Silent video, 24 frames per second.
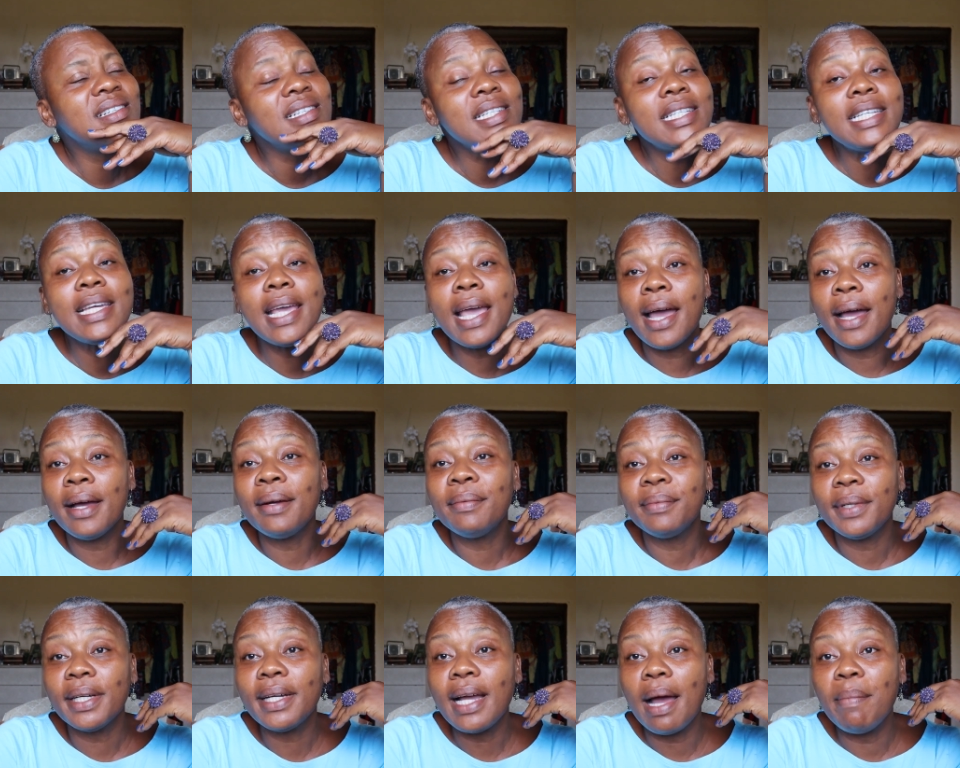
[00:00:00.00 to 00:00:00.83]

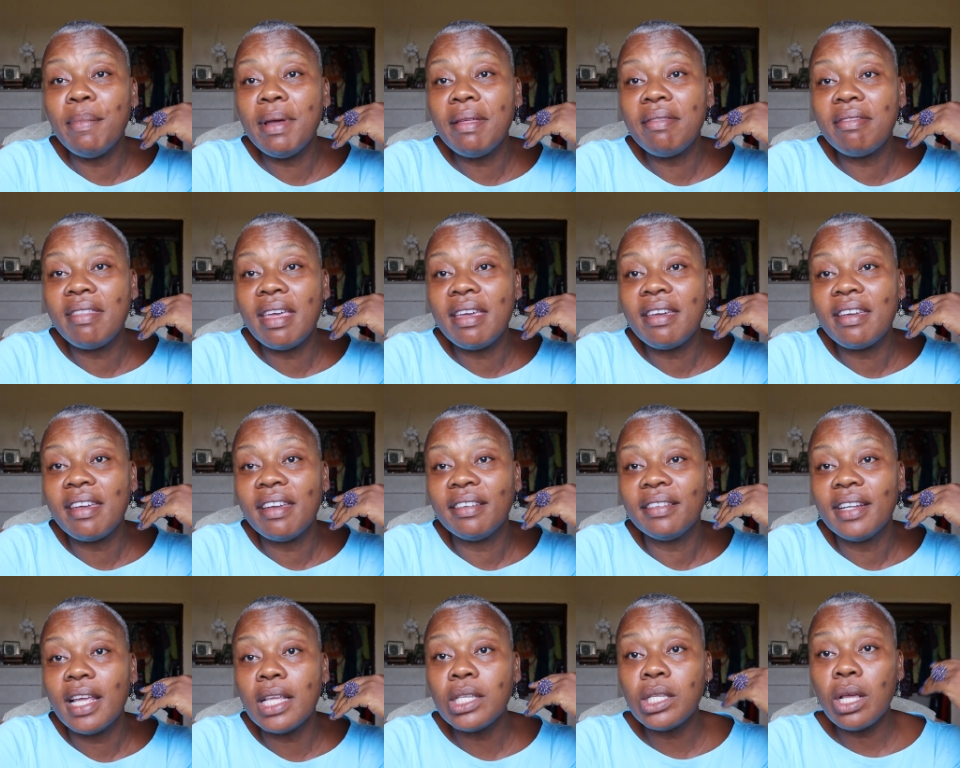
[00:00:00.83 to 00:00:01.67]
Yeah, it got me
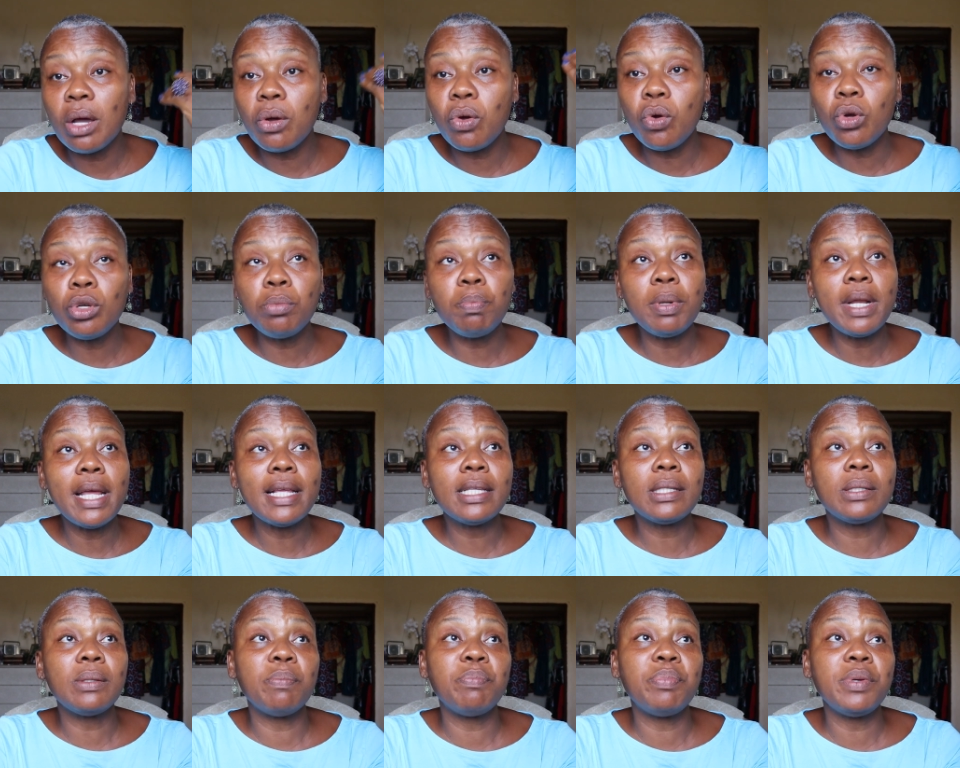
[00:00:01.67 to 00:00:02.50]
thinking. It's a good
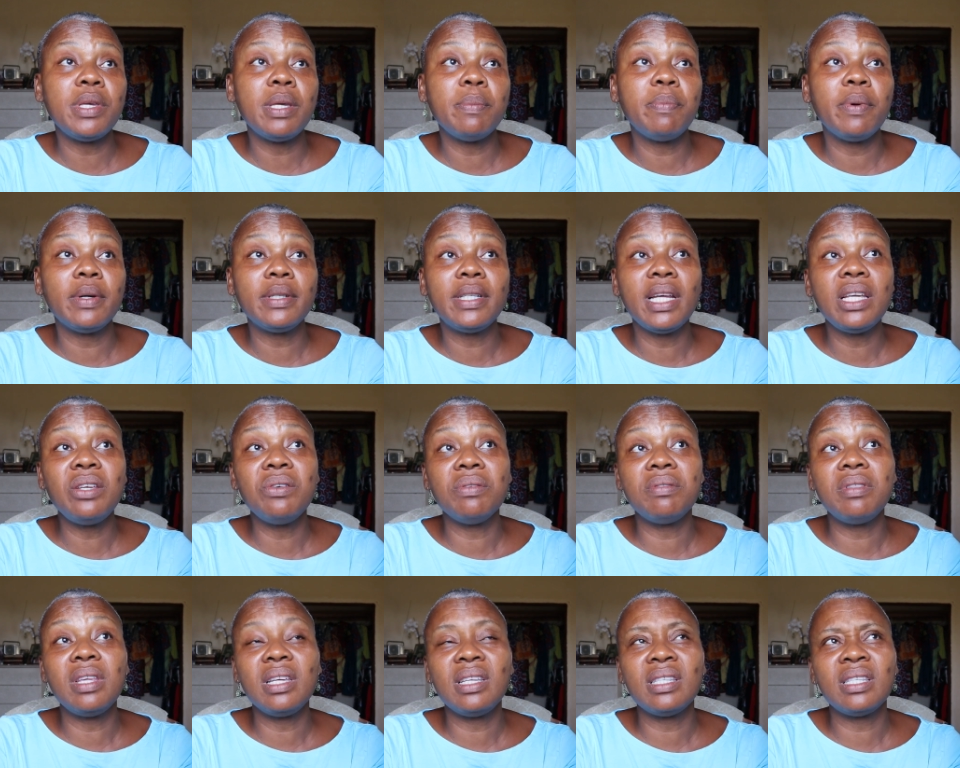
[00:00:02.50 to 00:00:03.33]
place to be, but then
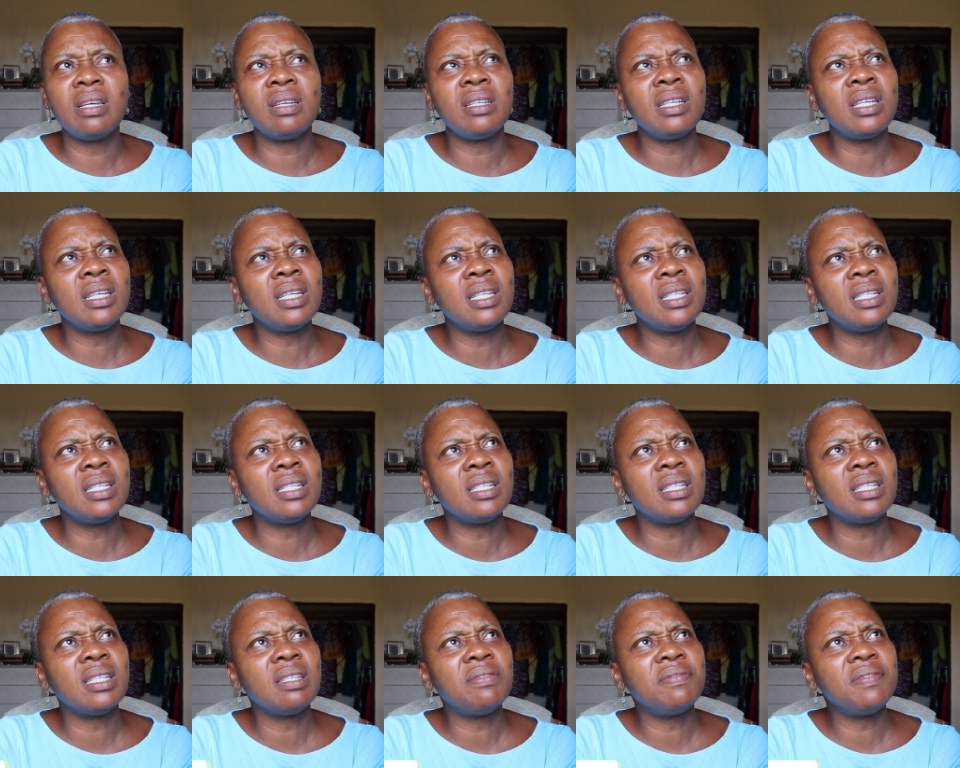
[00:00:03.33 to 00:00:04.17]
you think, say,
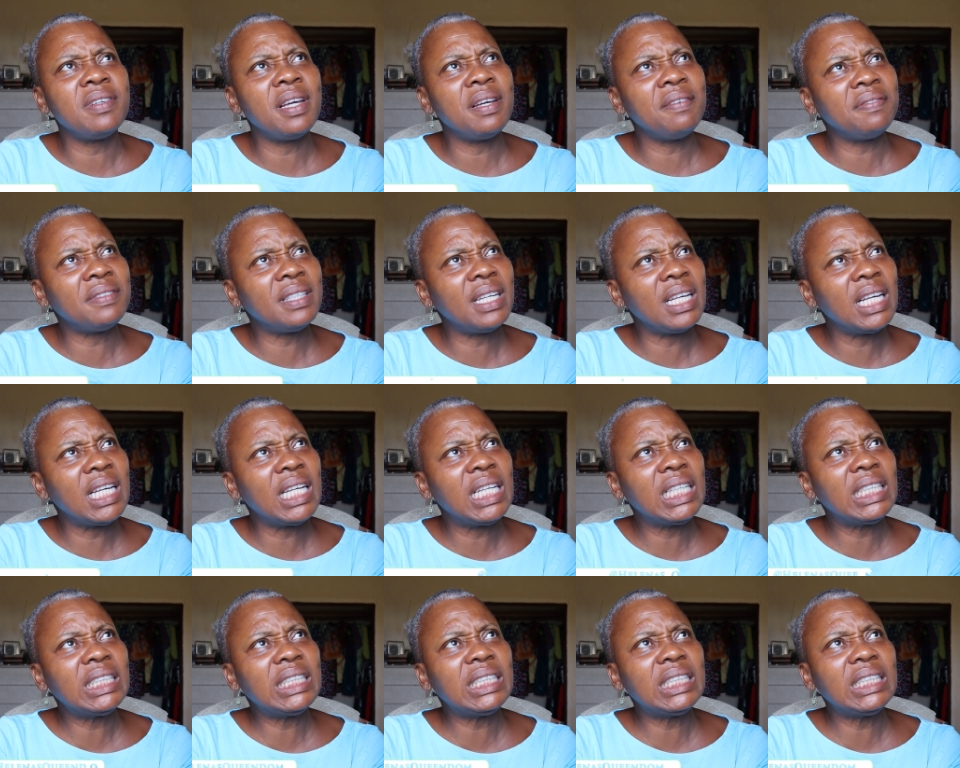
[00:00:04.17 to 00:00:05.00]
hey, 50?
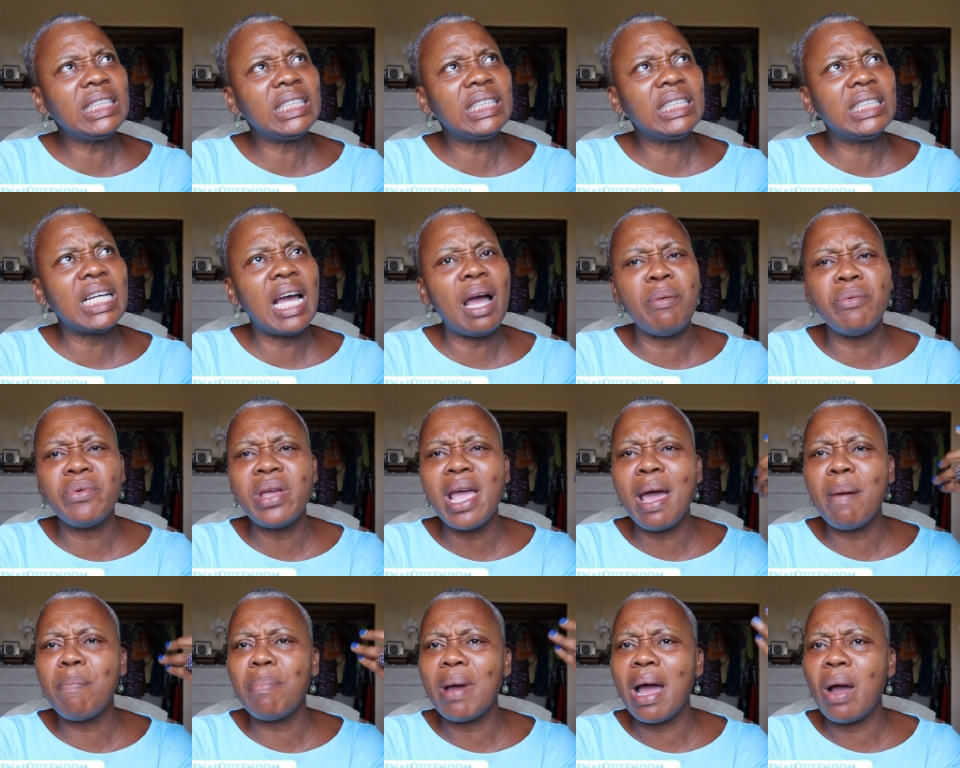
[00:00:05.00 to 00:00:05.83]
I
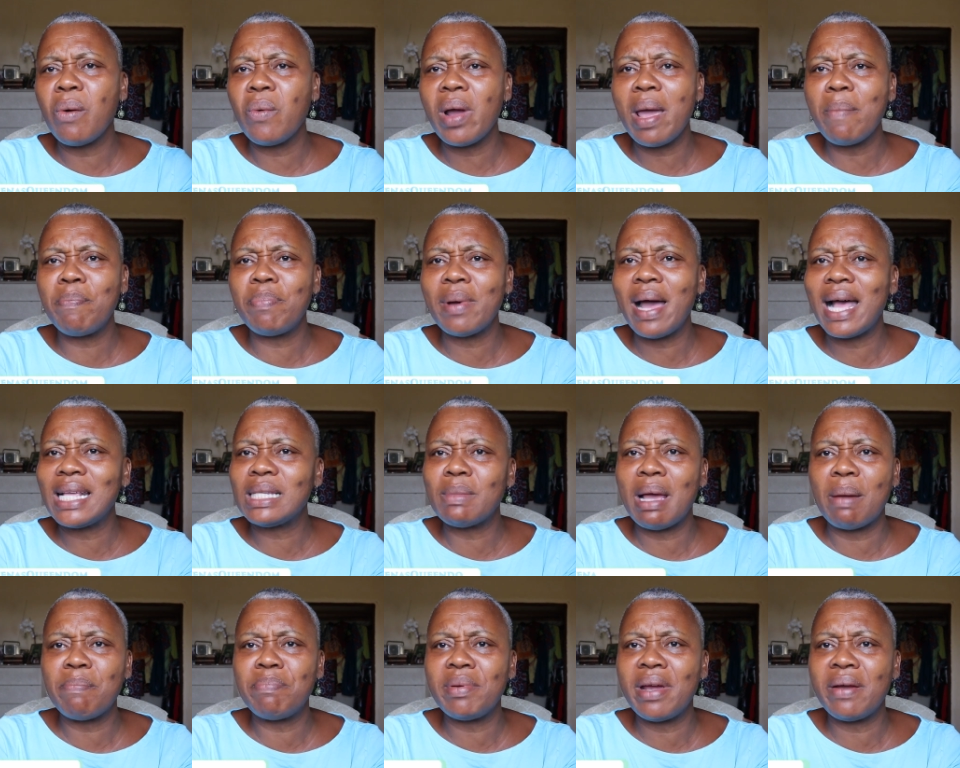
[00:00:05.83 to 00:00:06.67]
way, I way
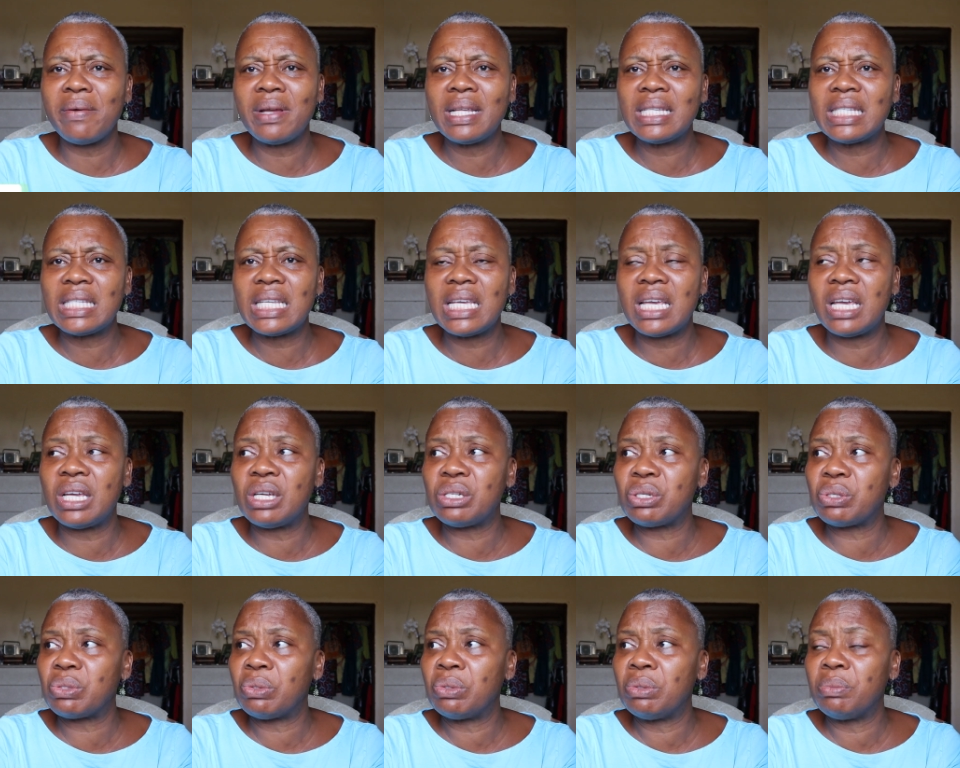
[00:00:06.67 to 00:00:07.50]
past my parents'
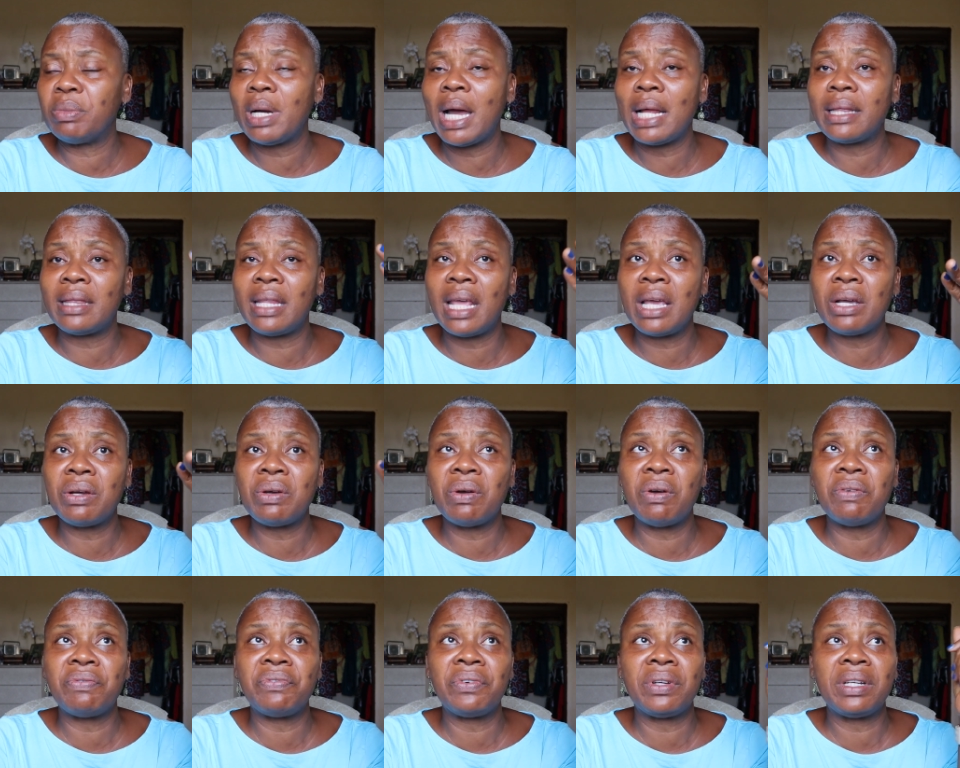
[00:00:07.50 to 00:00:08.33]
age, oh, but I thank
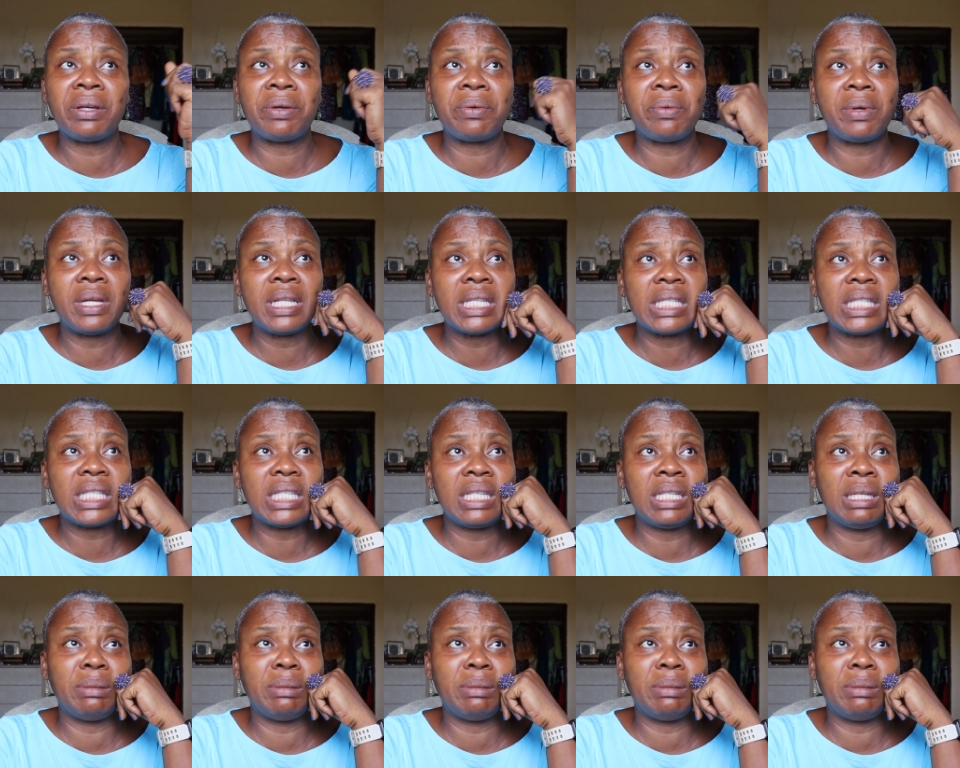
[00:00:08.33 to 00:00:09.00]
God for the grace.